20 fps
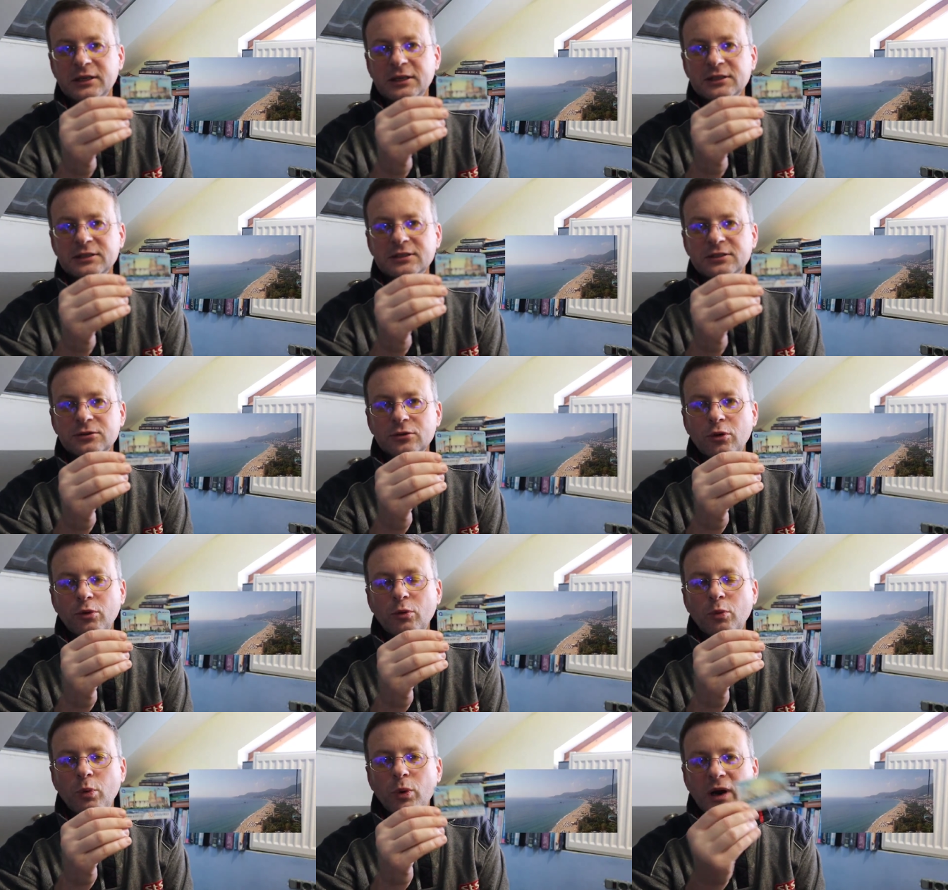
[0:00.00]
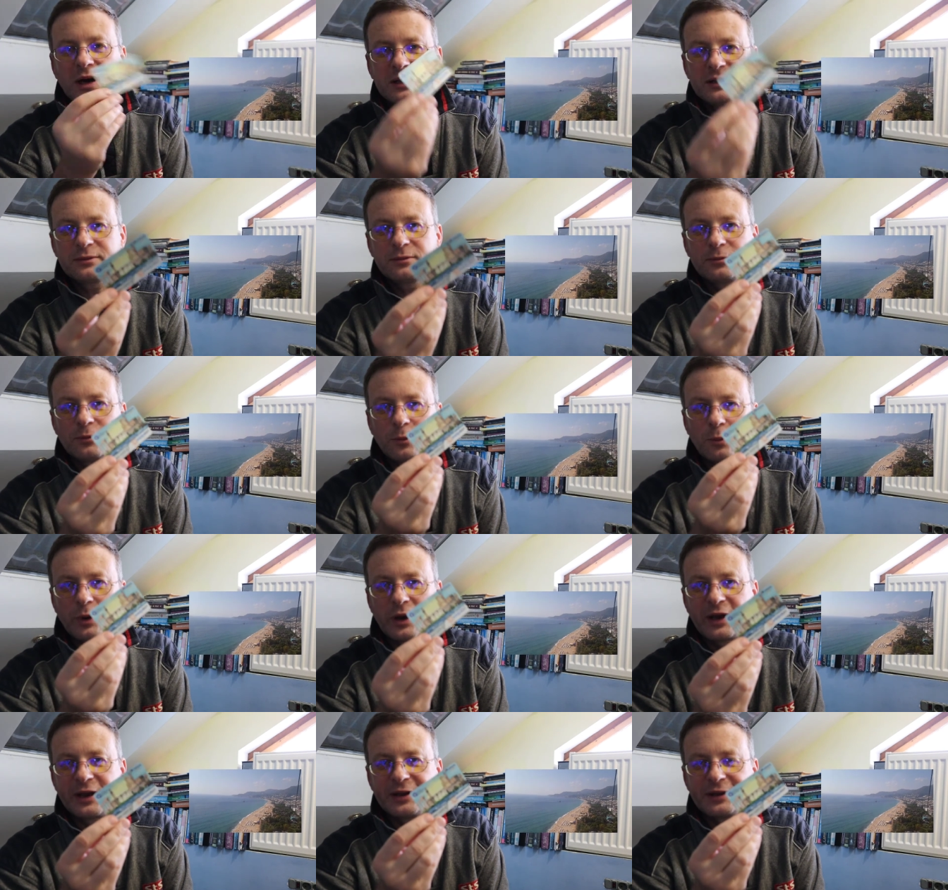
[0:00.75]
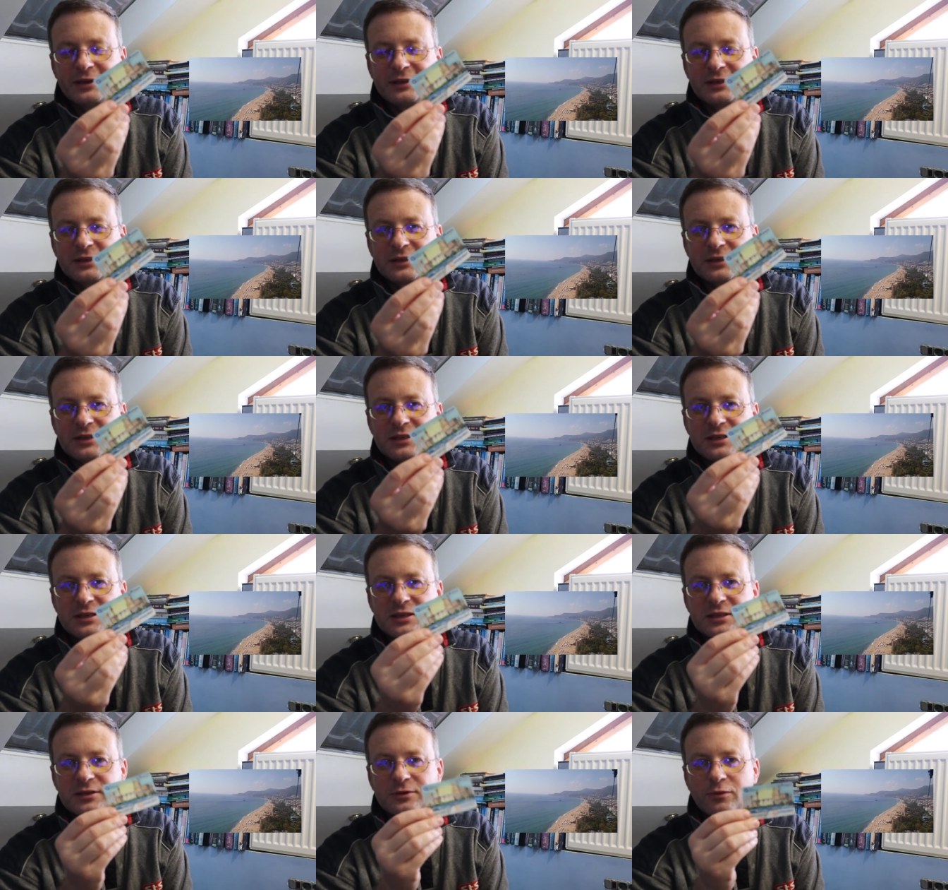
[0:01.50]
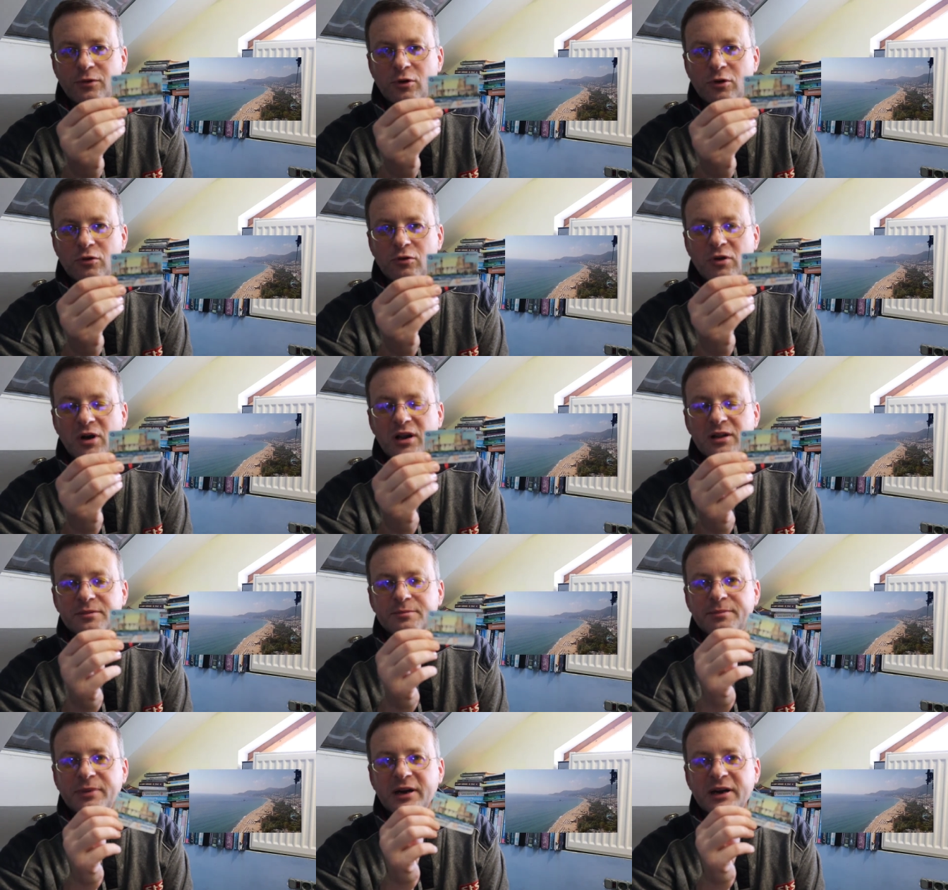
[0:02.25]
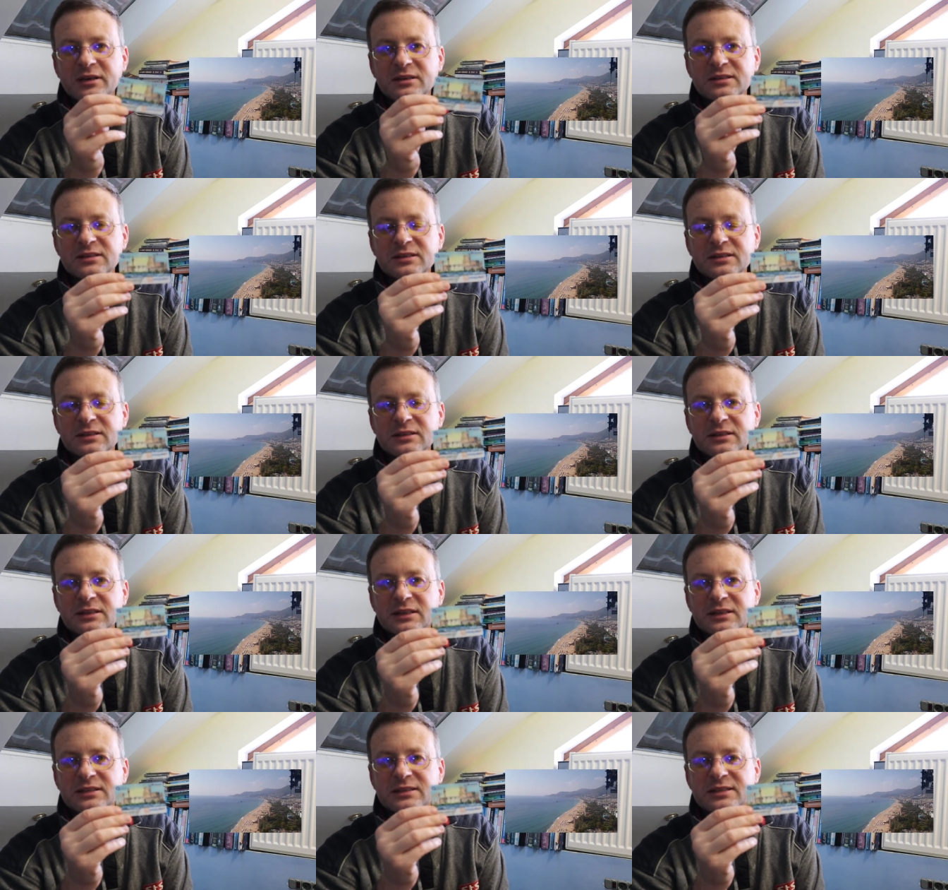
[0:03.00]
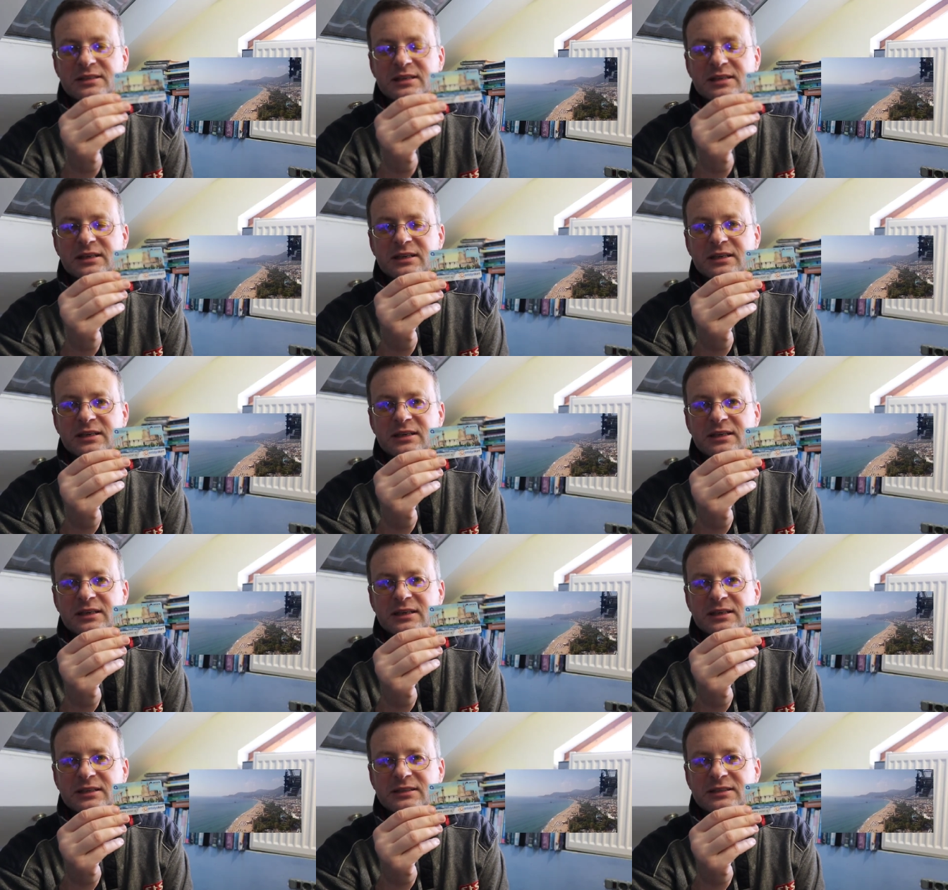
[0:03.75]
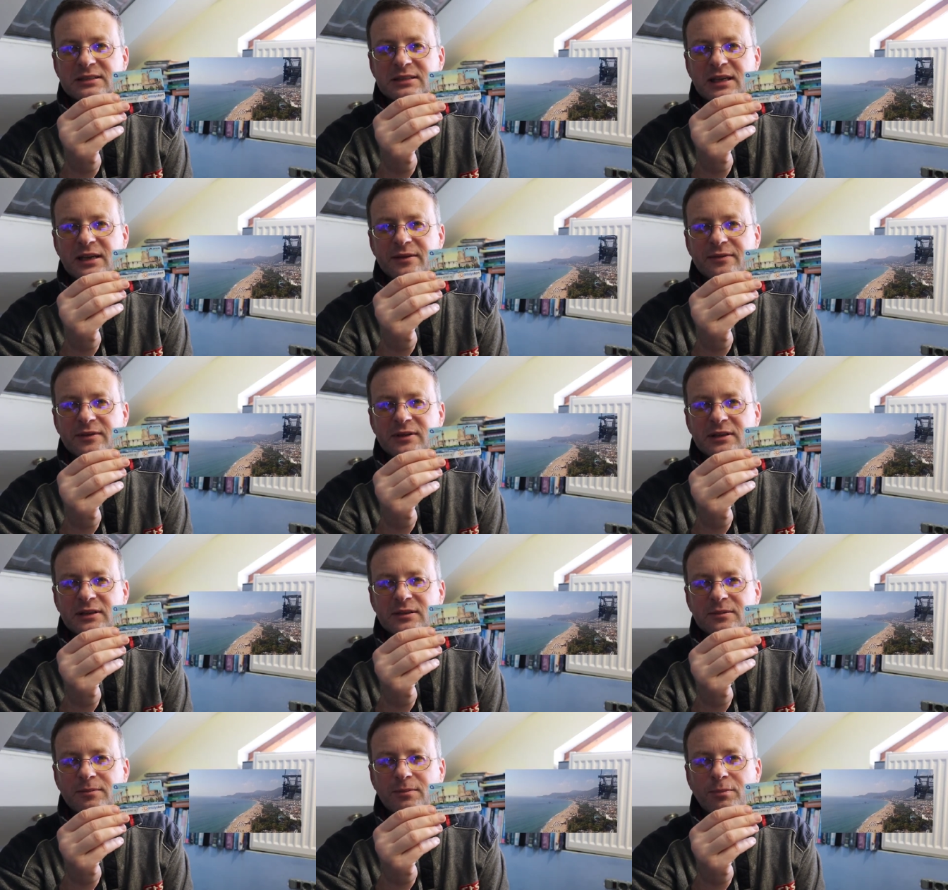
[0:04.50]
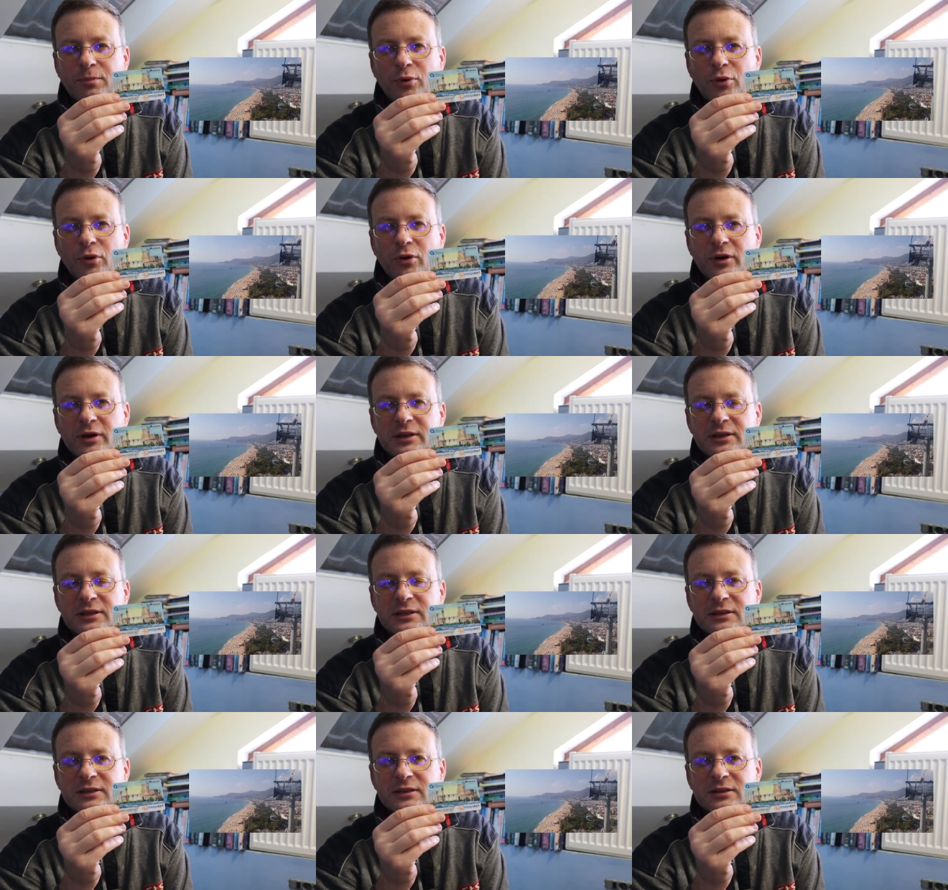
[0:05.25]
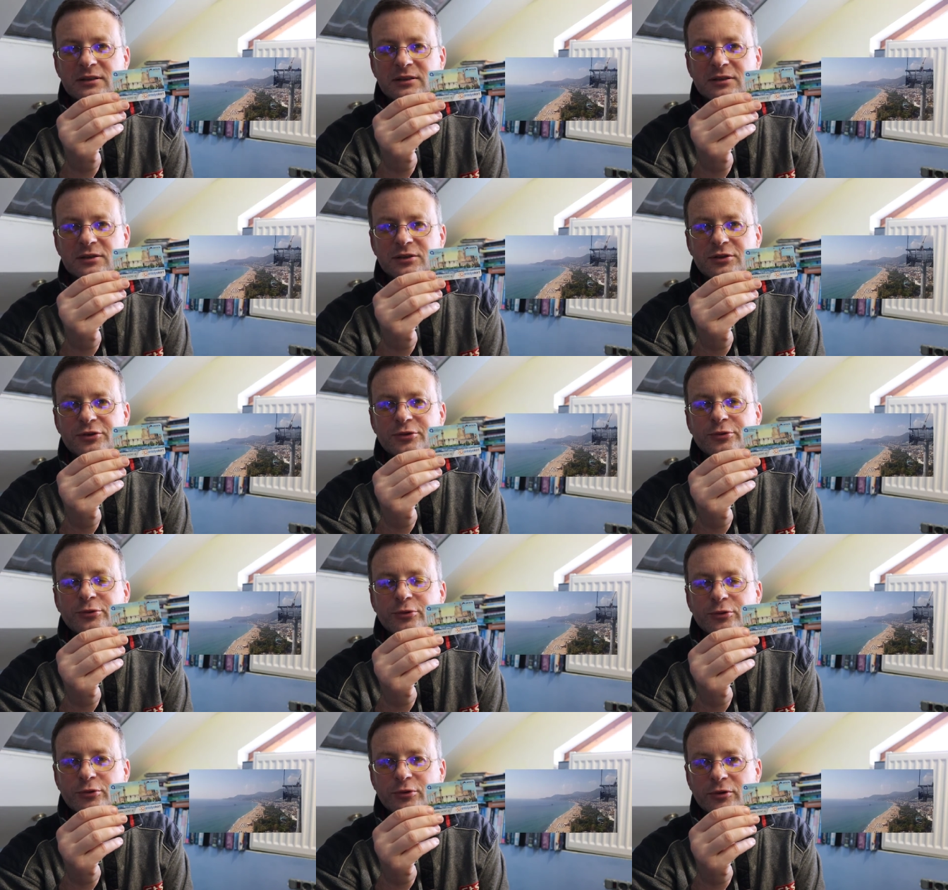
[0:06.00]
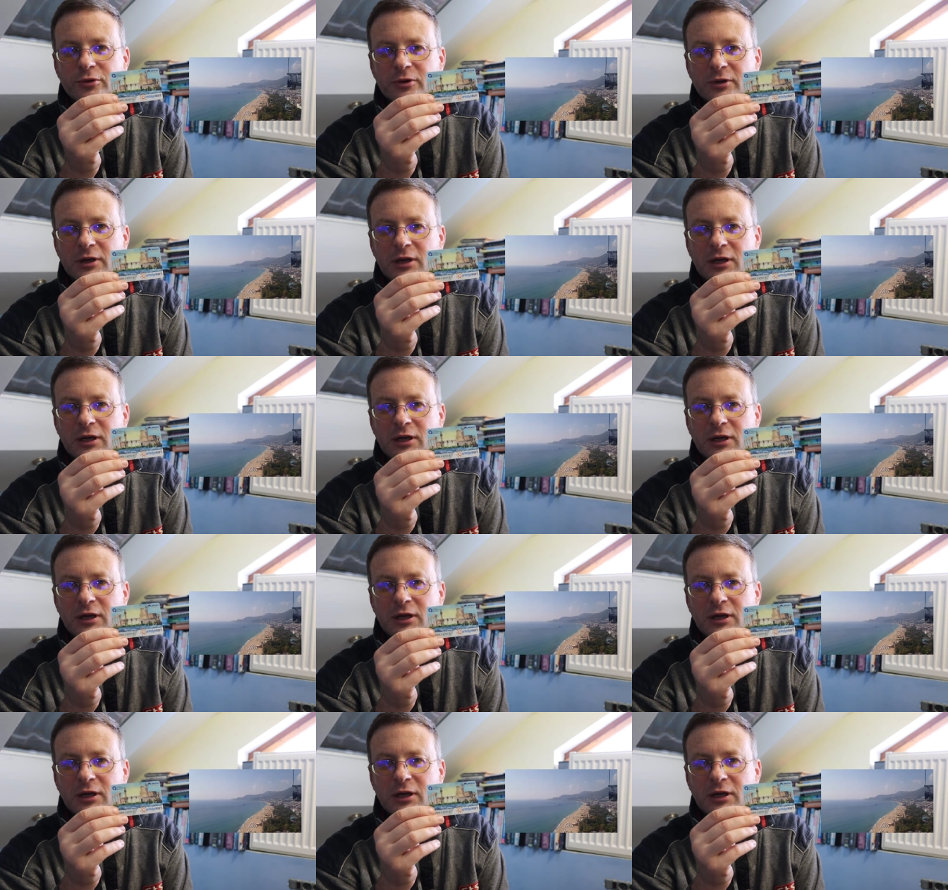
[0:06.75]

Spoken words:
So one way ticket for one person, it's 7.2